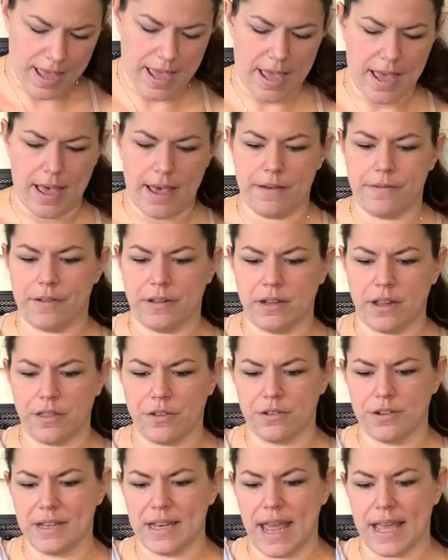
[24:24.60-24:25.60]
have another
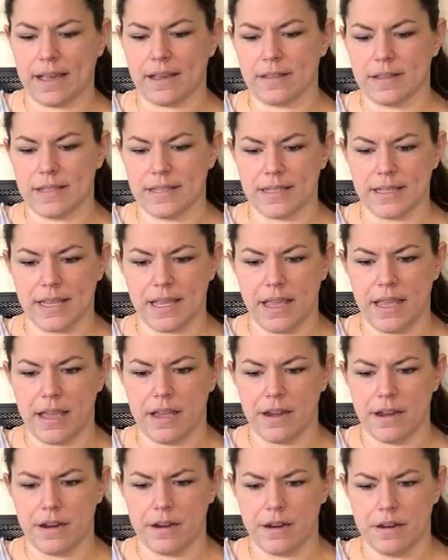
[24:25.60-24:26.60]
necklace
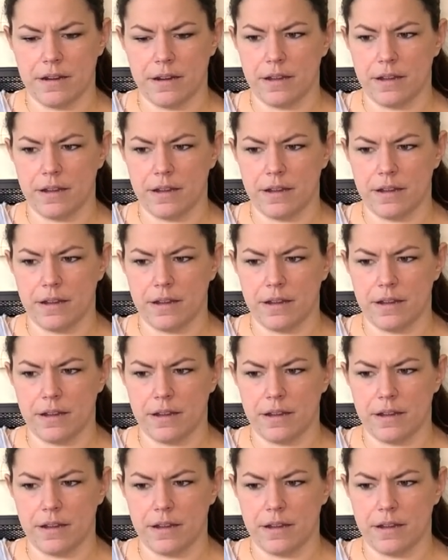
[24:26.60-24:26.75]
here.